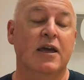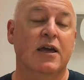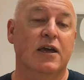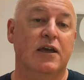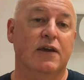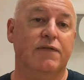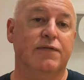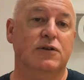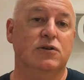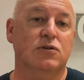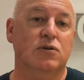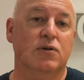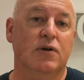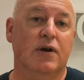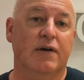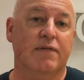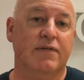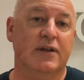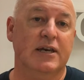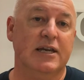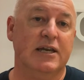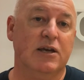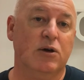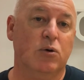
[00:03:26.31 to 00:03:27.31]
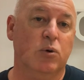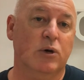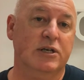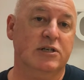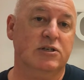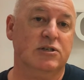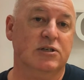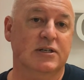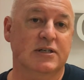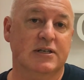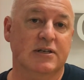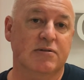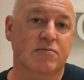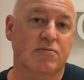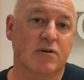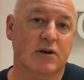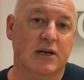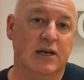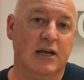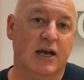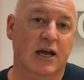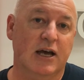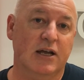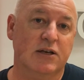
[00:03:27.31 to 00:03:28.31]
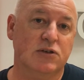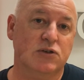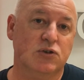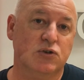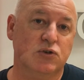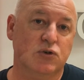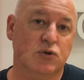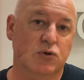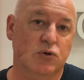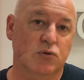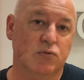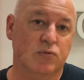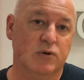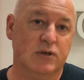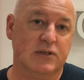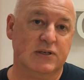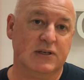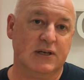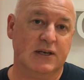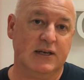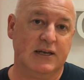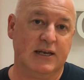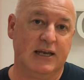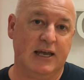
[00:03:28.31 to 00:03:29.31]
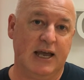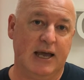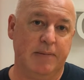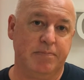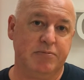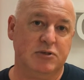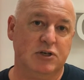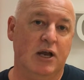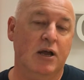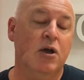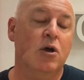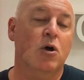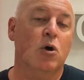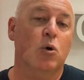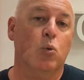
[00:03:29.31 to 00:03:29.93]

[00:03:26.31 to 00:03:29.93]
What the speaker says: If you do have any questions in regards to receipt capture,